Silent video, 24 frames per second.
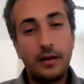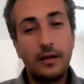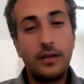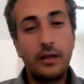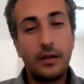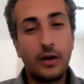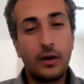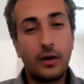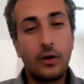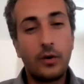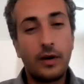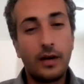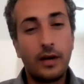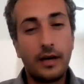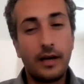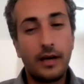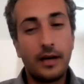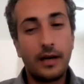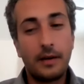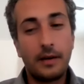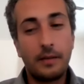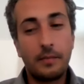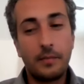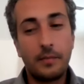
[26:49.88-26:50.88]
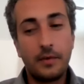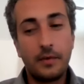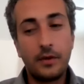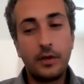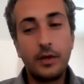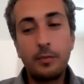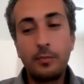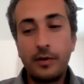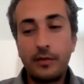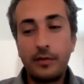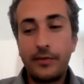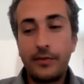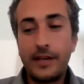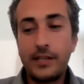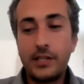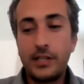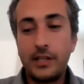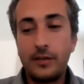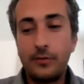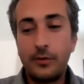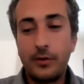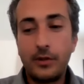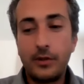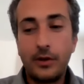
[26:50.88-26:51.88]
you know, um, good
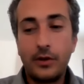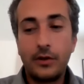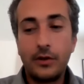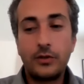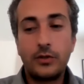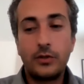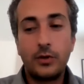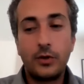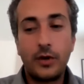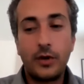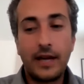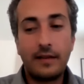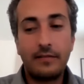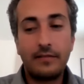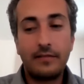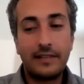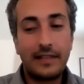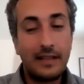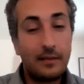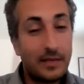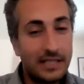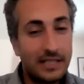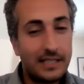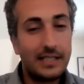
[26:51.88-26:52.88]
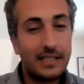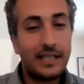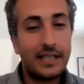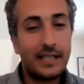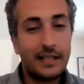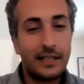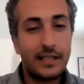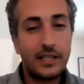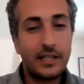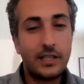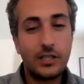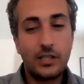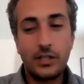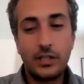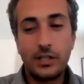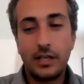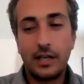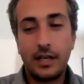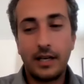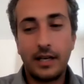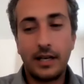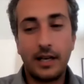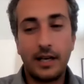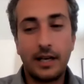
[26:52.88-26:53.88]
profession for those who have limited English.
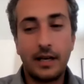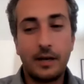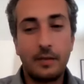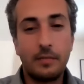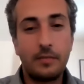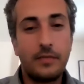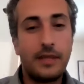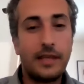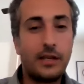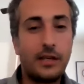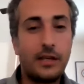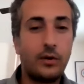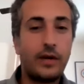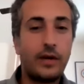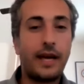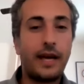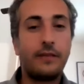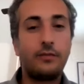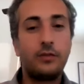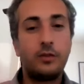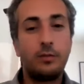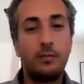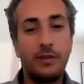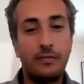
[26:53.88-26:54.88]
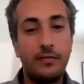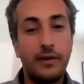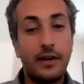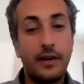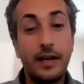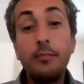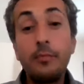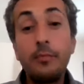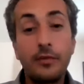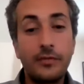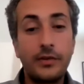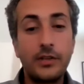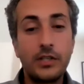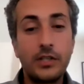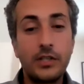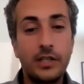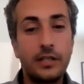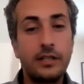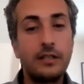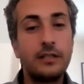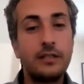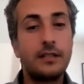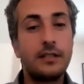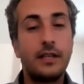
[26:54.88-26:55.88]
Um, they don't have to be very
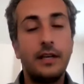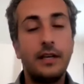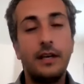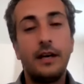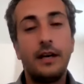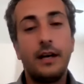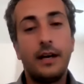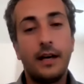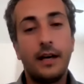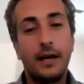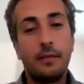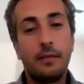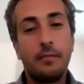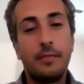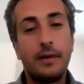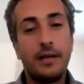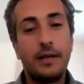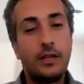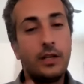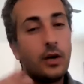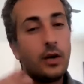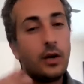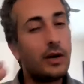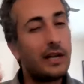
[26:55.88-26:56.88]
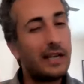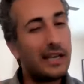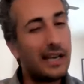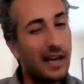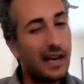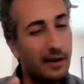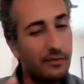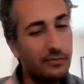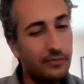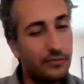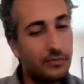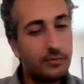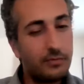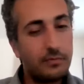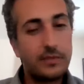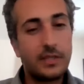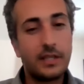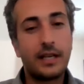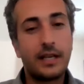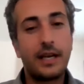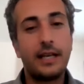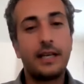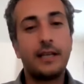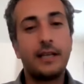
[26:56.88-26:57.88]
proficient, um, but know enough
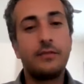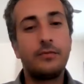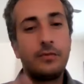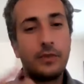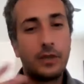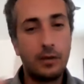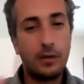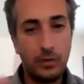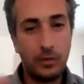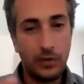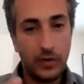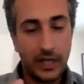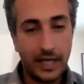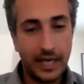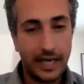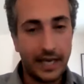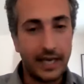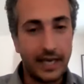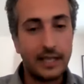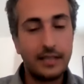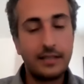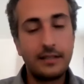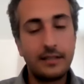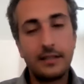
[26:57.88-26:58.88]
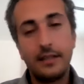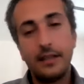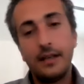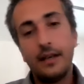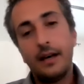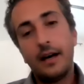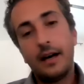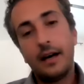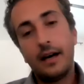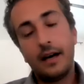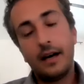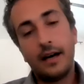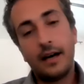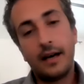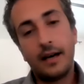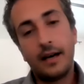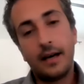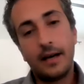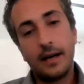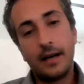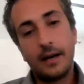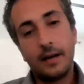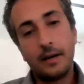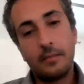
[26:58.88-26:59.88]
to kind of communicate.
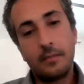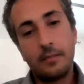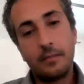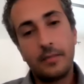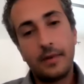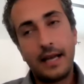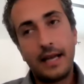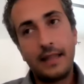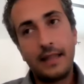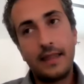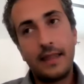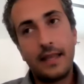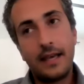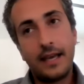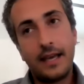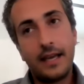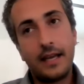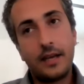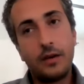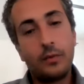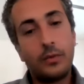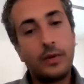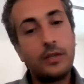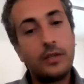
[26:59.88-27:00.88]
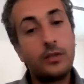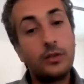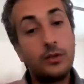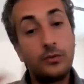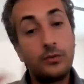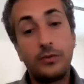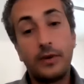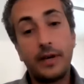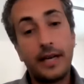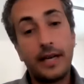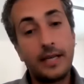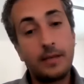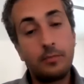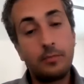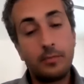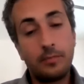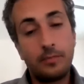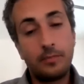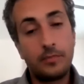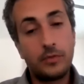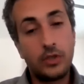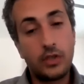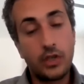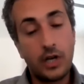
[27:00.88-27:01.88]
Um, and then we do find
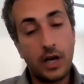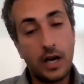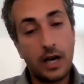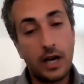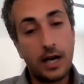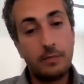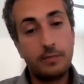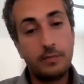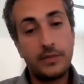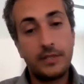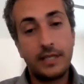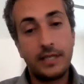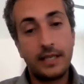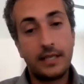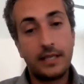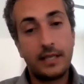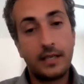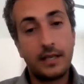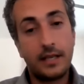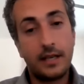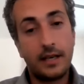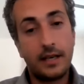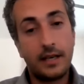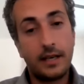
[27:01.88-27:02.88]
jobs in